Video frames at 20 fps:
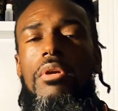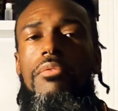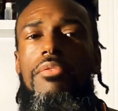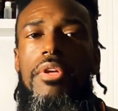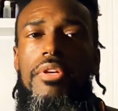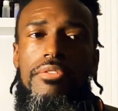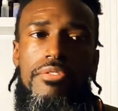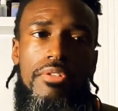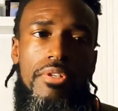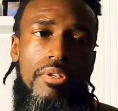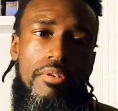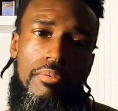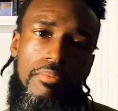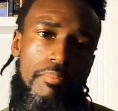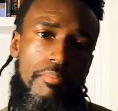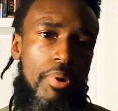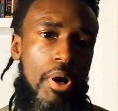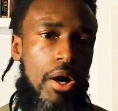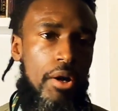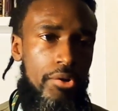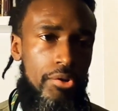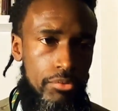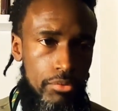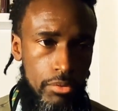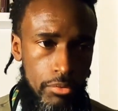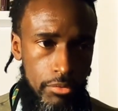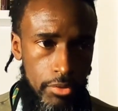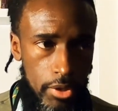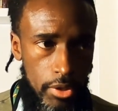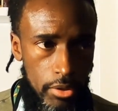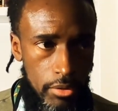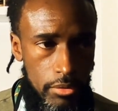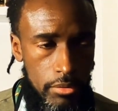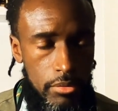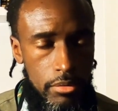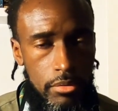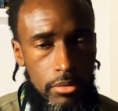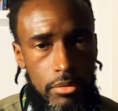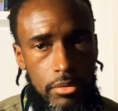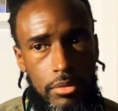If they sit and ponder on that,
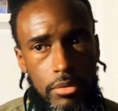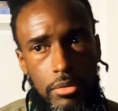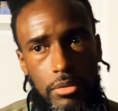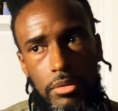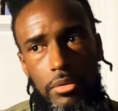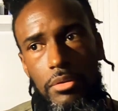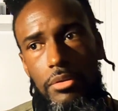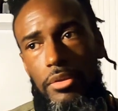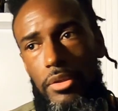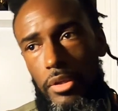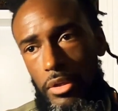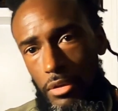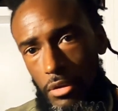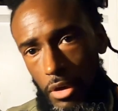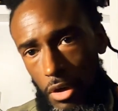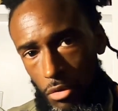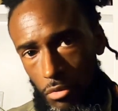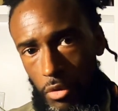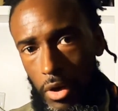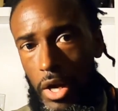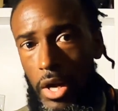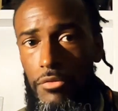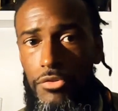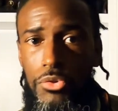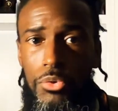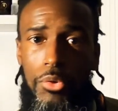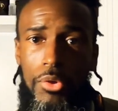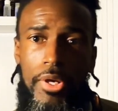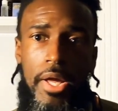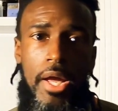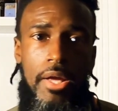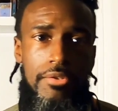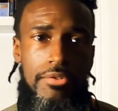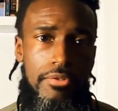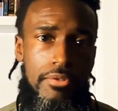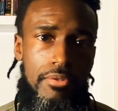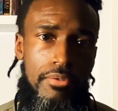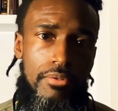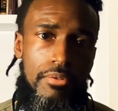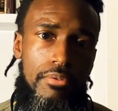they'll arrive to an
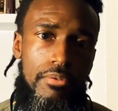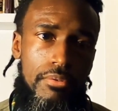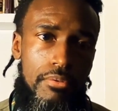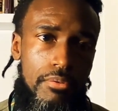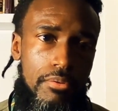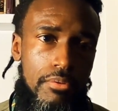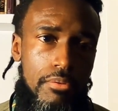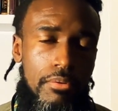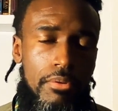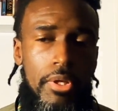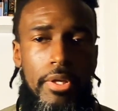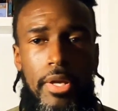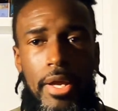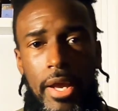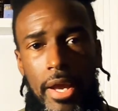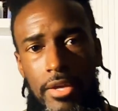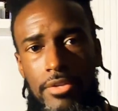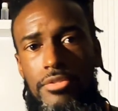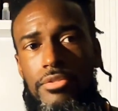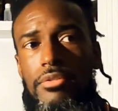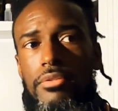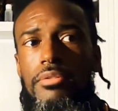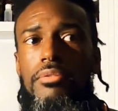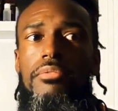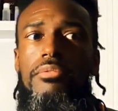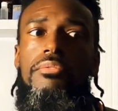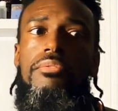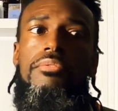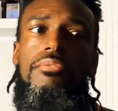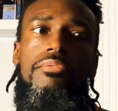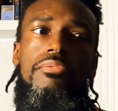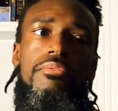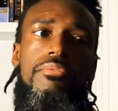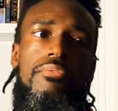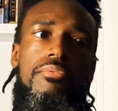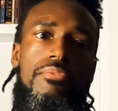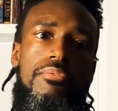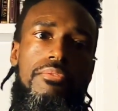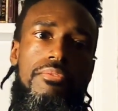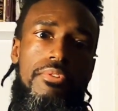answer. That answer
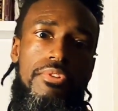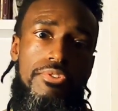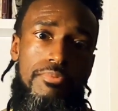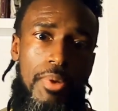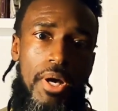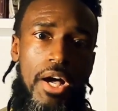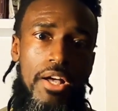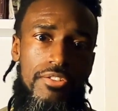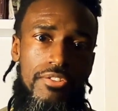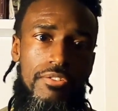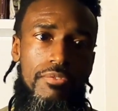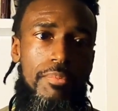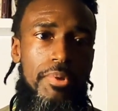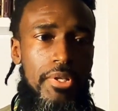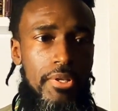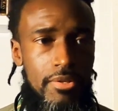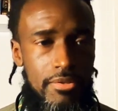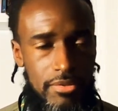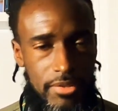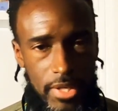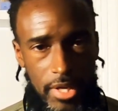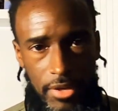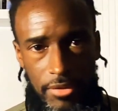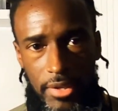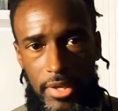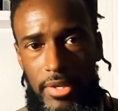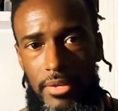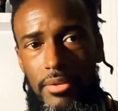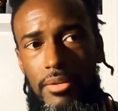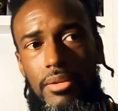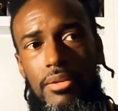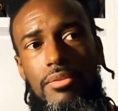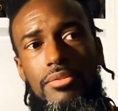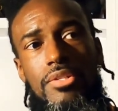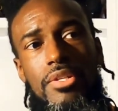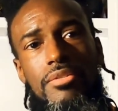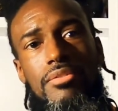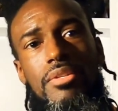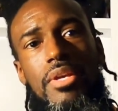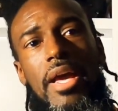is positive because now that
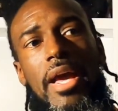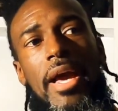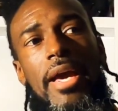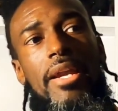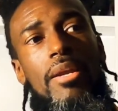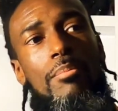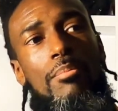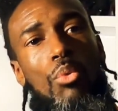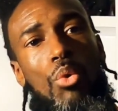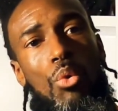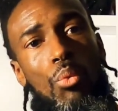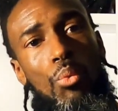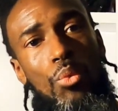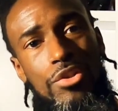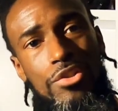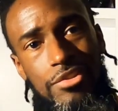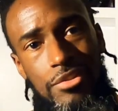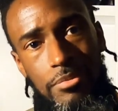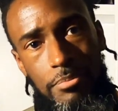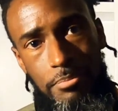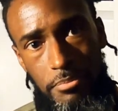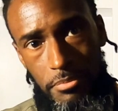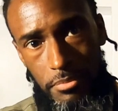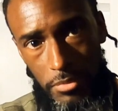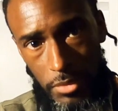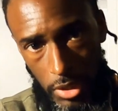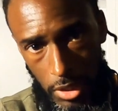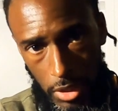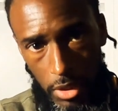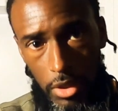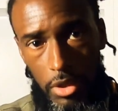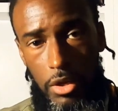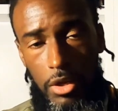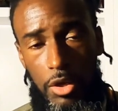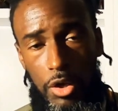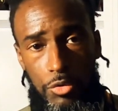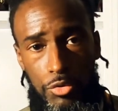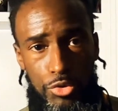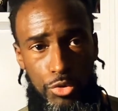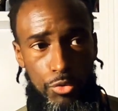just added more wisdom
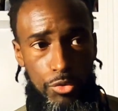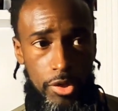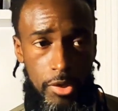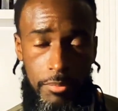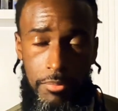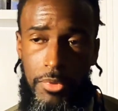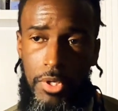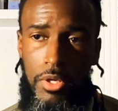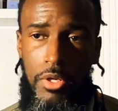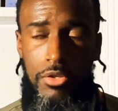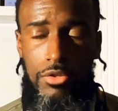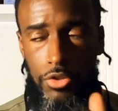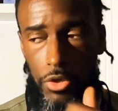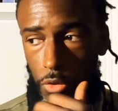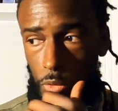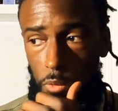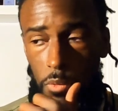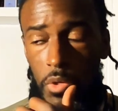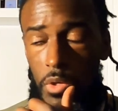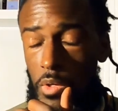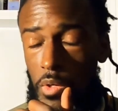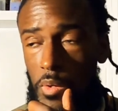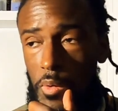onto them. So